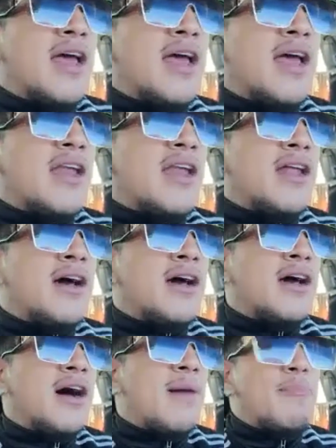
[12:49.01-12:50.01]
and
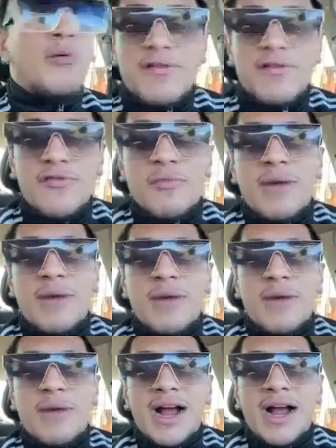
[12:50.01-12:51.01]
I'm pulling for my
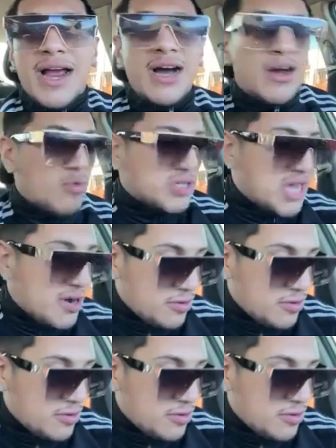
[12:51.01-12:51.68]
guy Rosado.